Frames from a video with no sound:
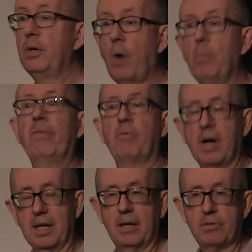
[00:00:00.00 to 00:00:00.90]
you open it from
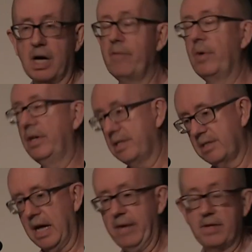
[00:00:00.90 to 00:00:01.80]
iCloud Drive. When it's
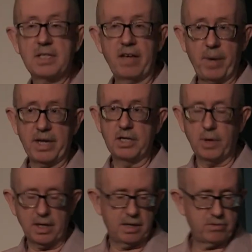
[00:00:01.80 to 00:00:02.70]
saved back
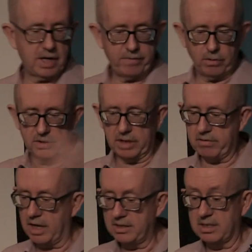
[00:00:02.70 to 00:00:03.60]
into iCloud Drive, it all
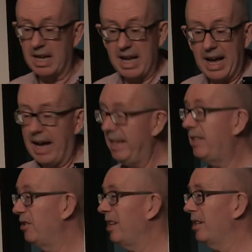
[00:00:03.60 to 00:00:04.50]
synchronizes. And
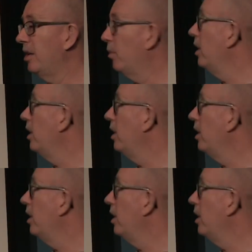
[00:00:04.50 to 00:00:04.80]
it does actually